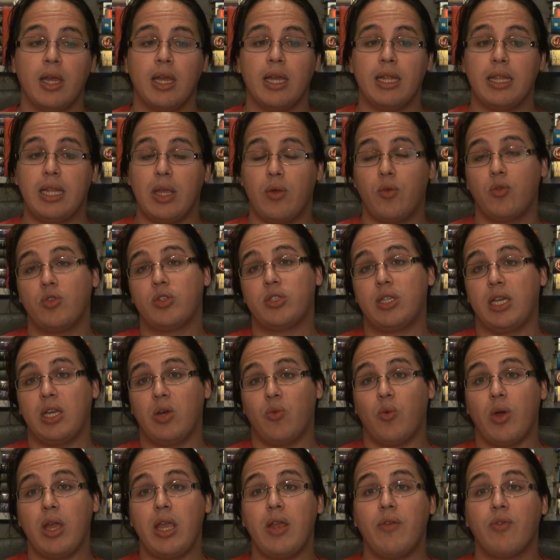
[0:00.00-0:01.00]
They would stay
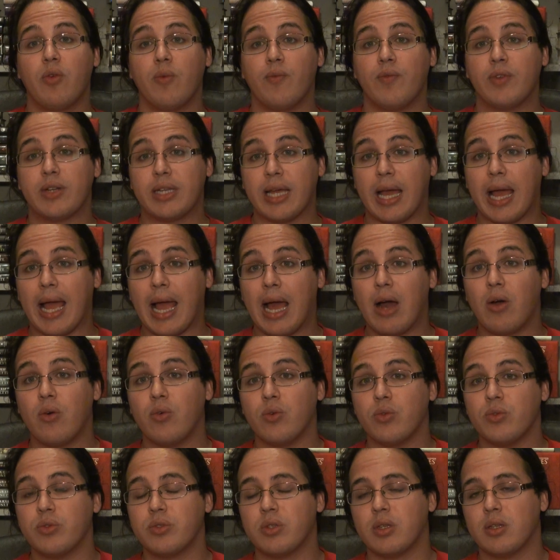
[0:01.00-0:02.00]
away from the
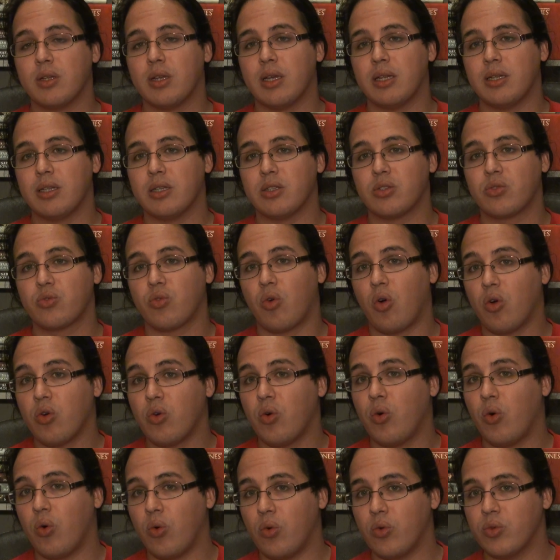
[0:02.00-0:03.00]
towns and the
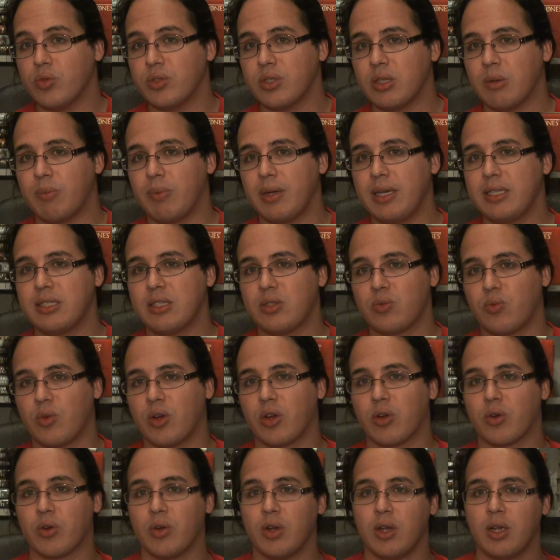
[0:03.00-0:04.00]
strongholds and the places
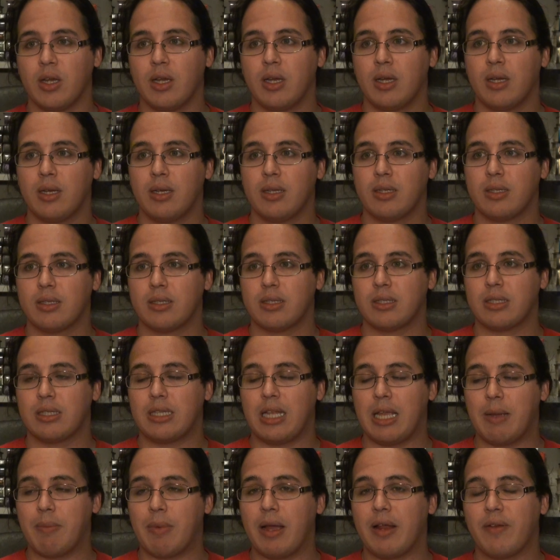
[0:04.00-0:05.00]
where
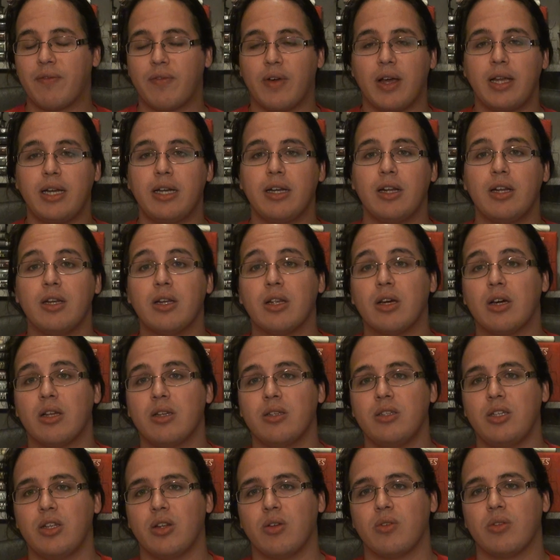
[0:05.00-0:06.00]
they might find
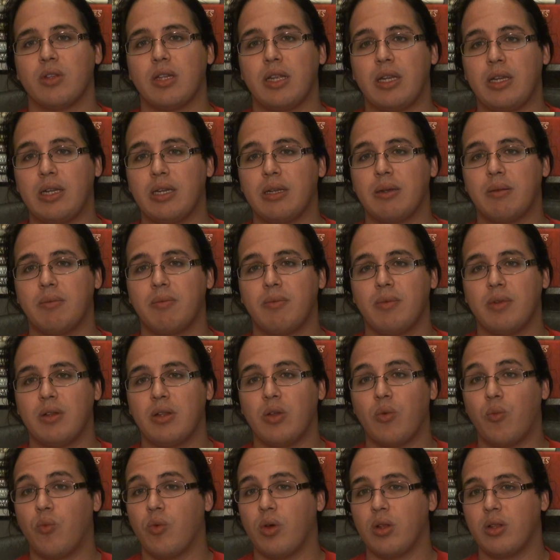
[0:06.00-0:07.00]

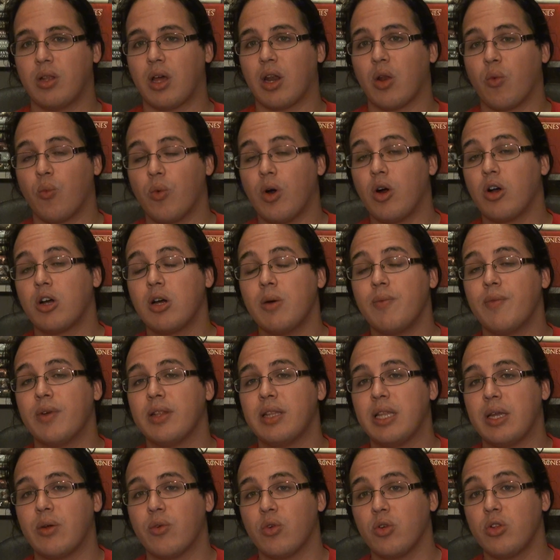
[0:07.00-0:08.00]
not a welcome that
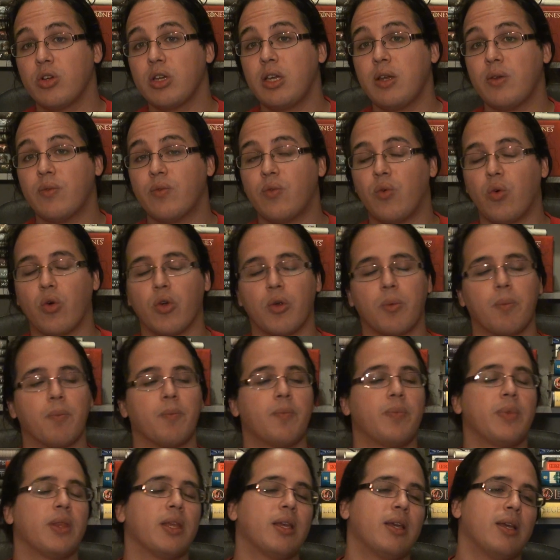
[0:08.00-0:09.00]
they were looking for.
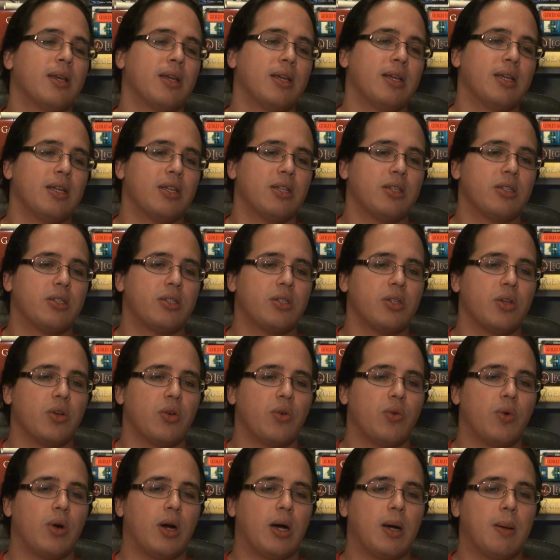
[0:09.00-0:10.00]

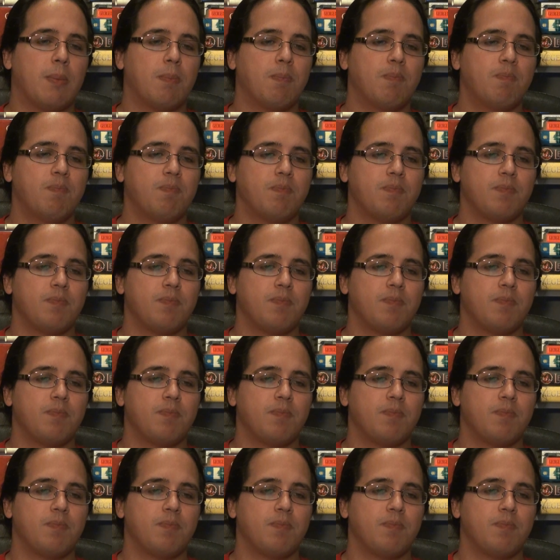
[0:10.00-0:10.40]
So,